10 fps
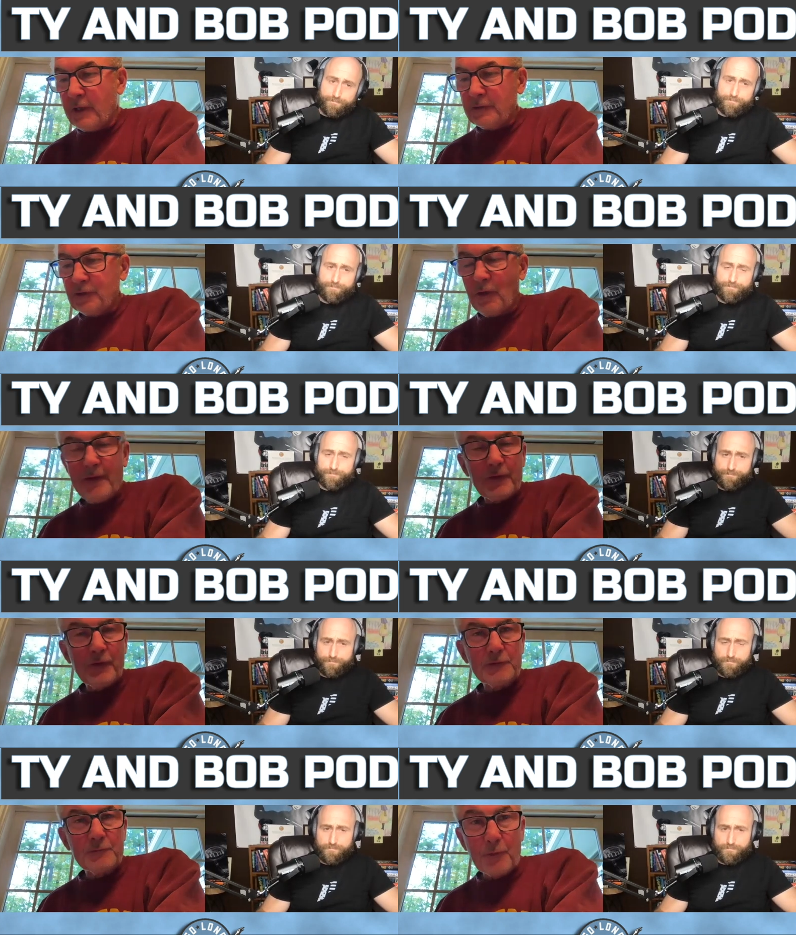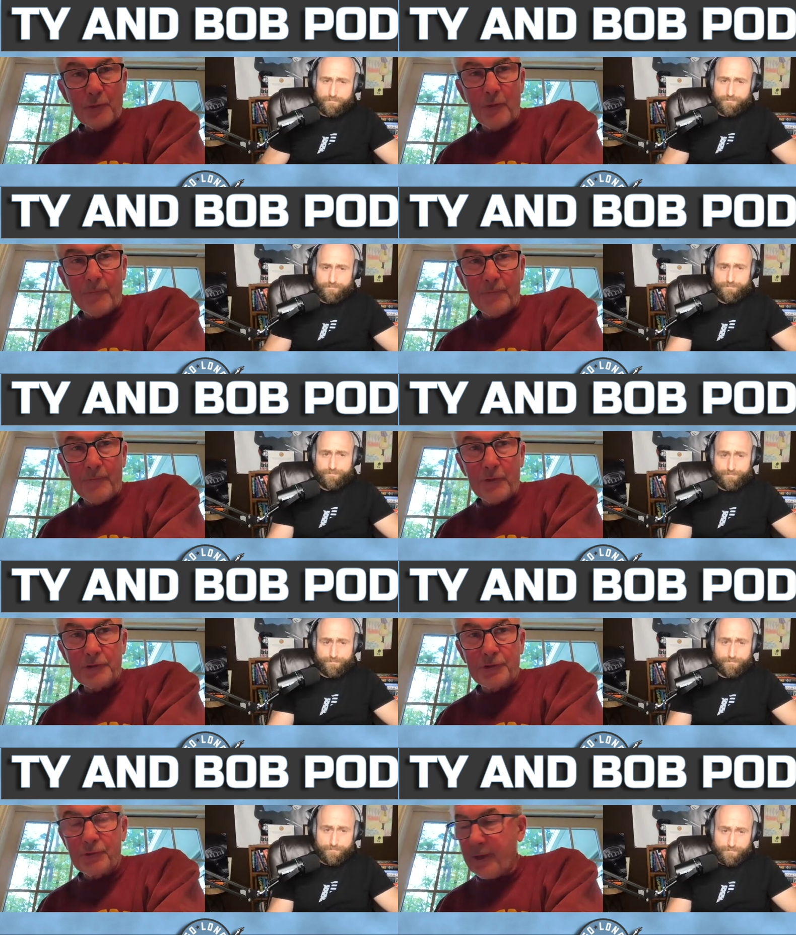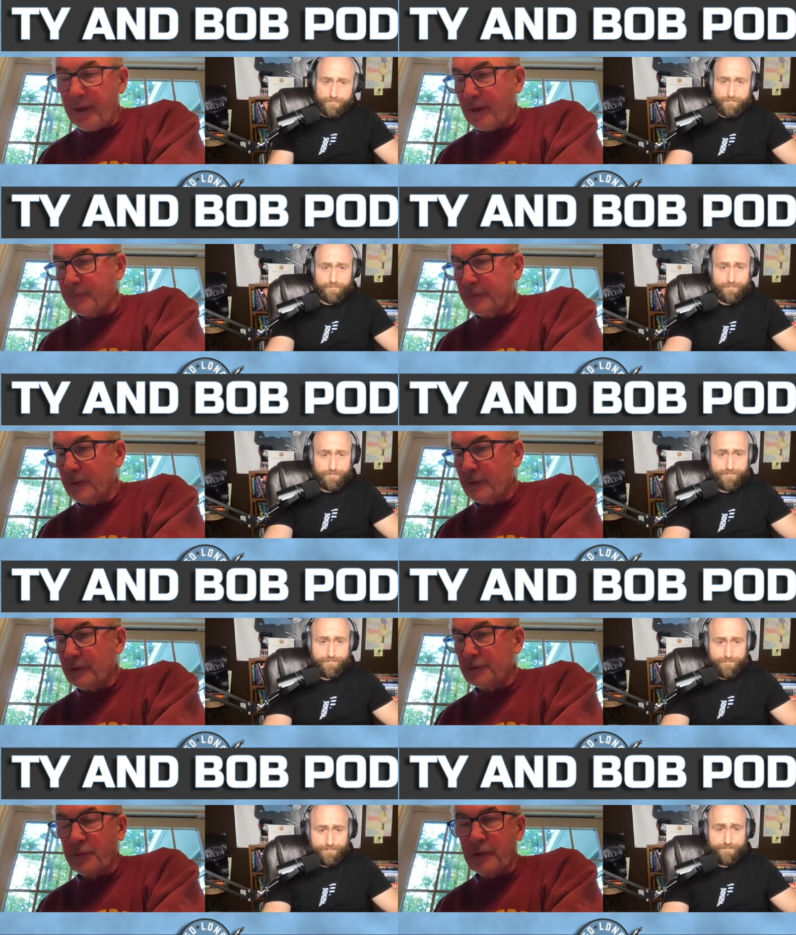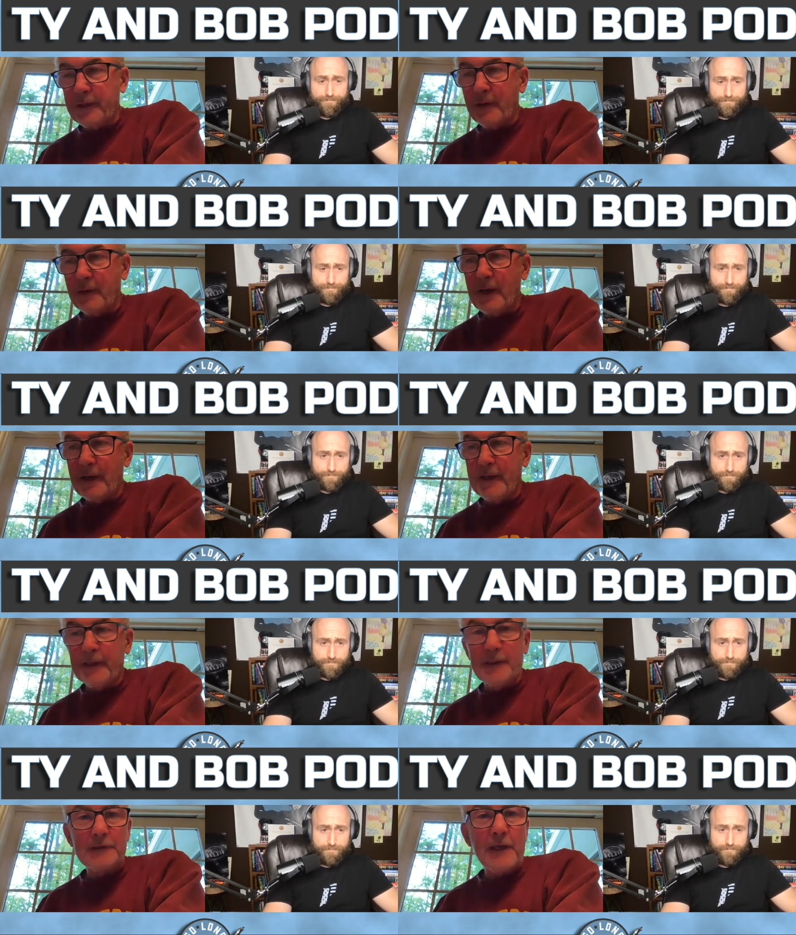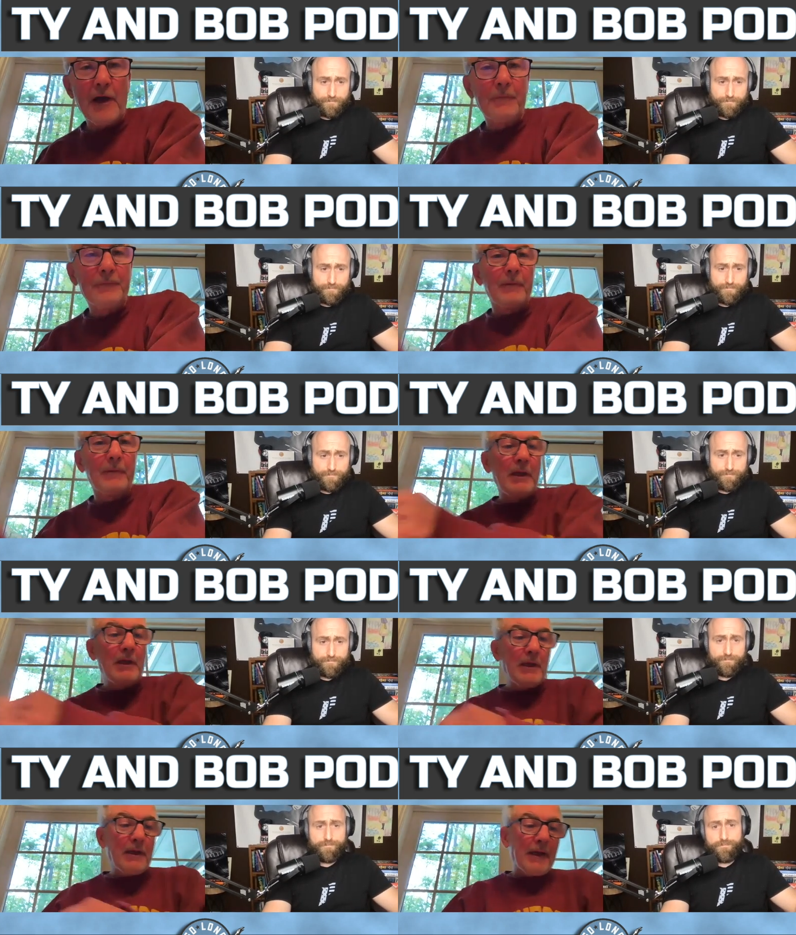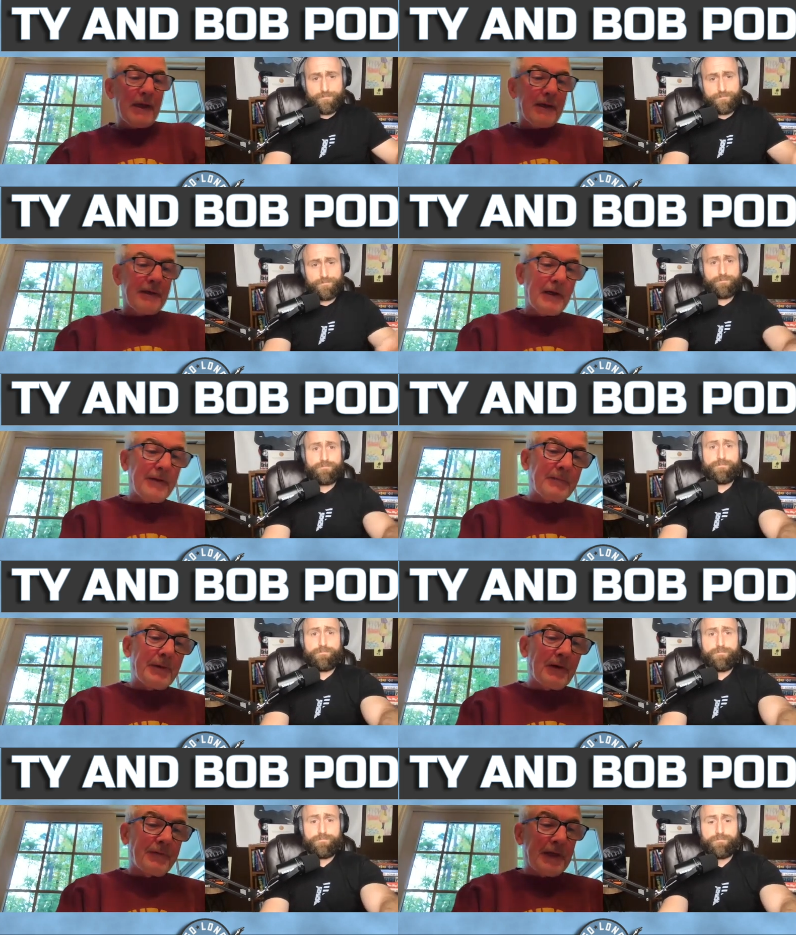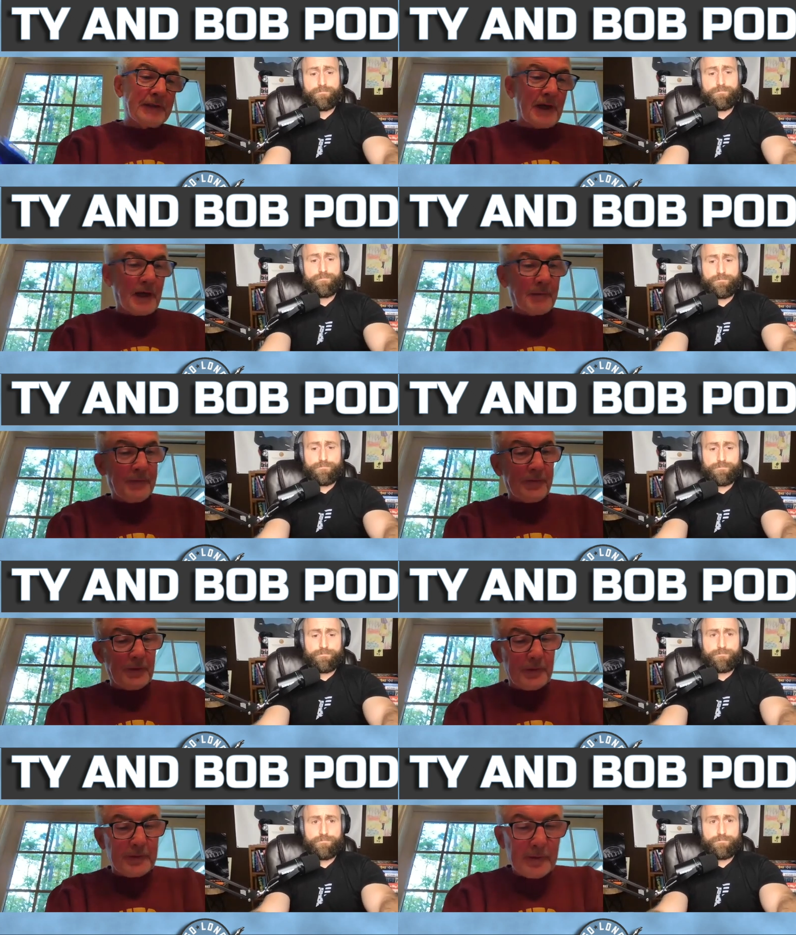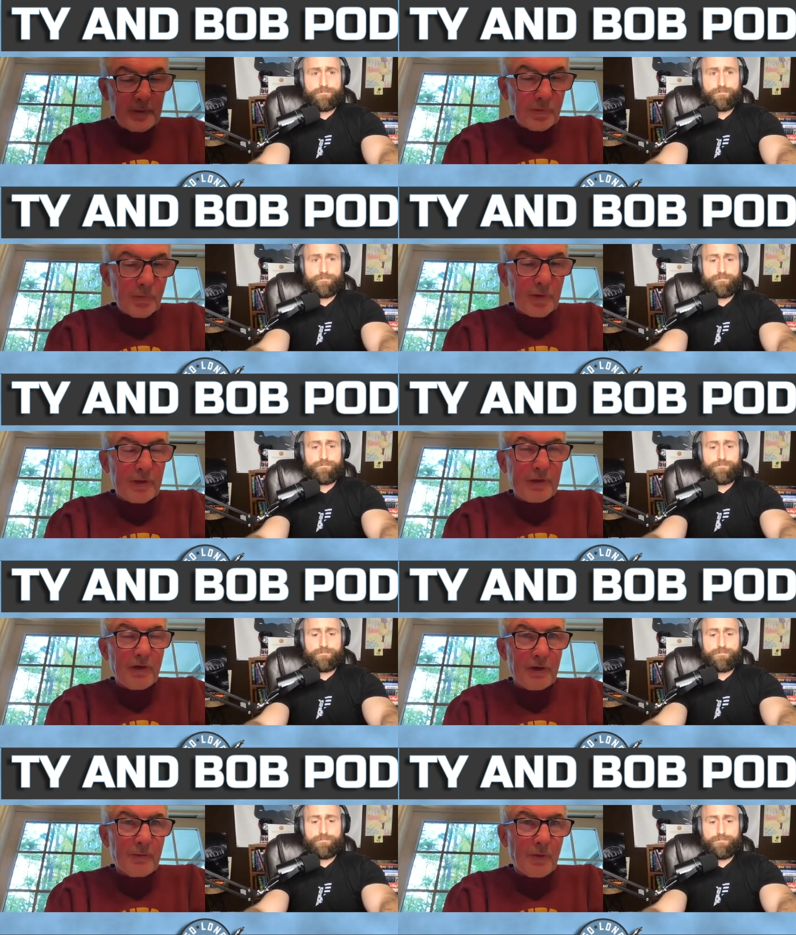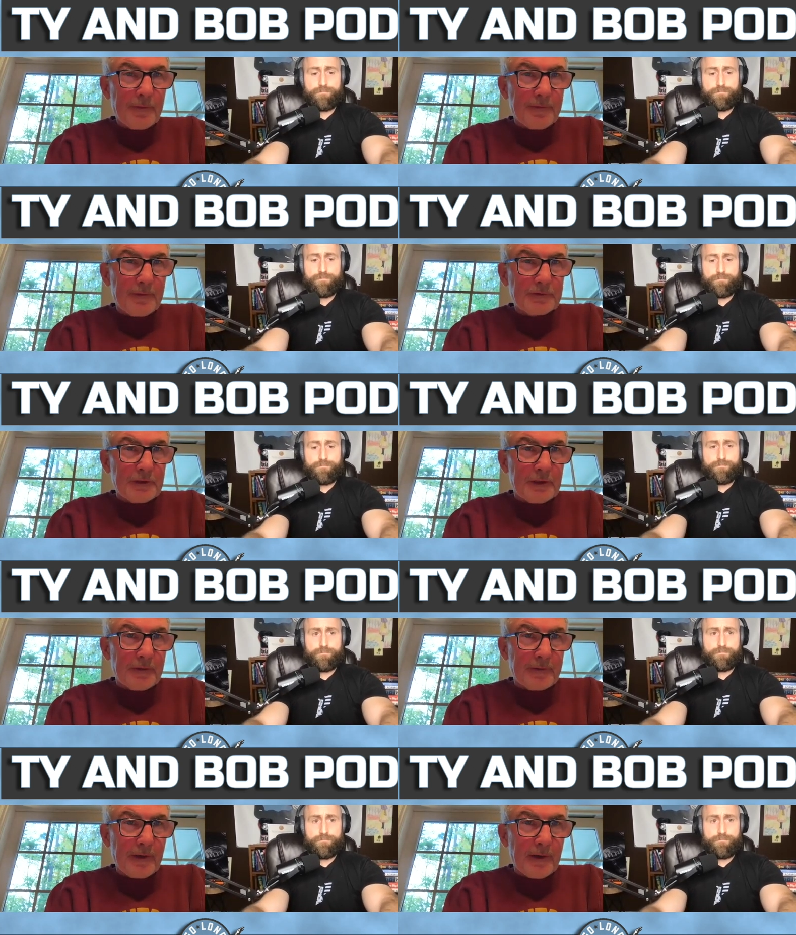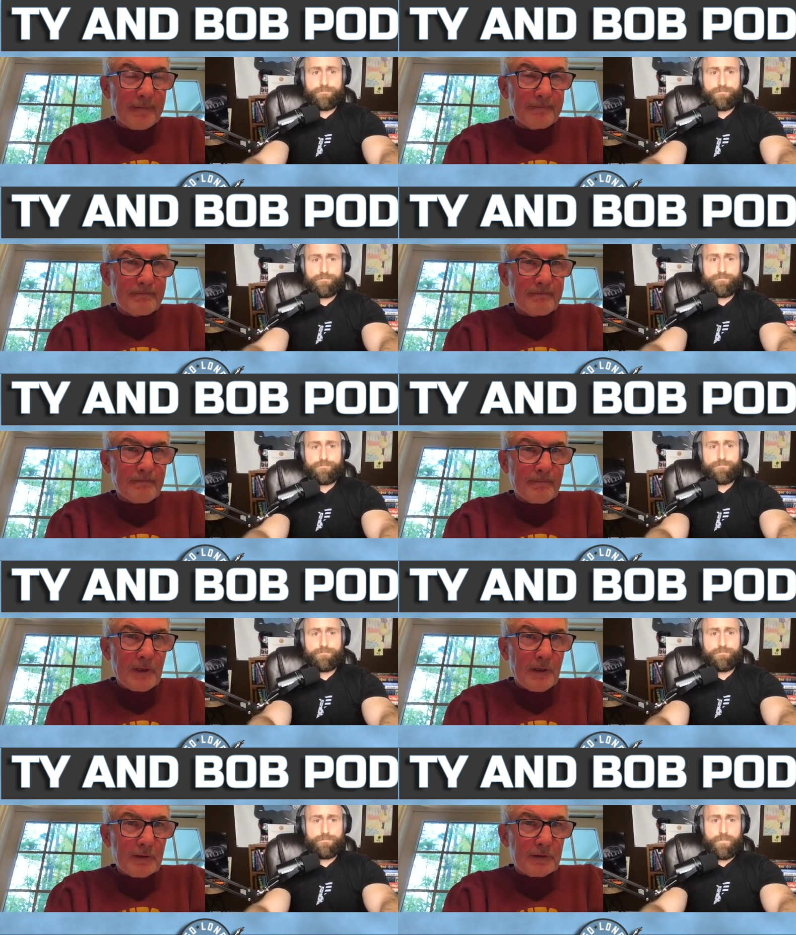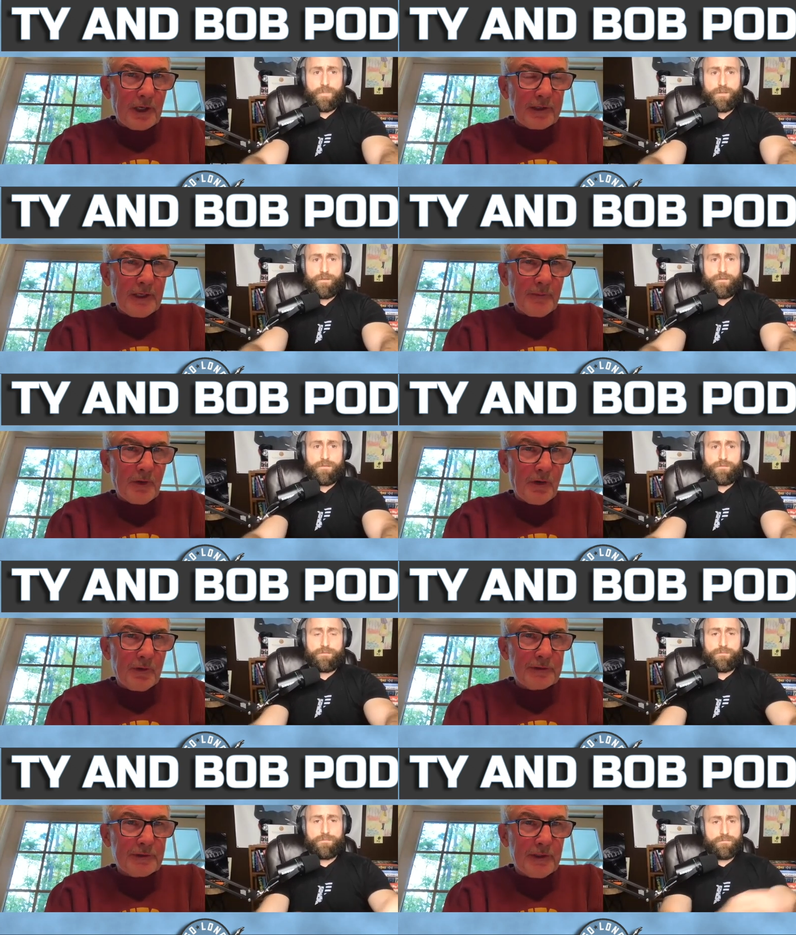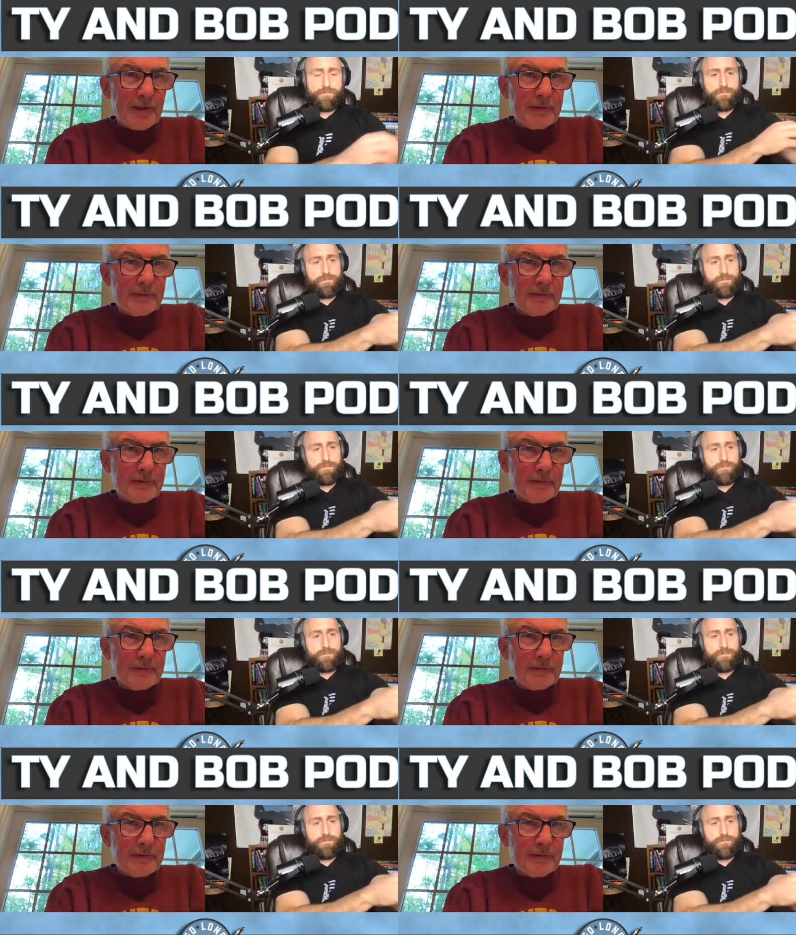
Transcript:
Speaker 1: So after those brutal first two games, he's really come on and he's helped them. And I think Bear fans got to be feeling really good about what they've seen on the guy. Should I keep going, T?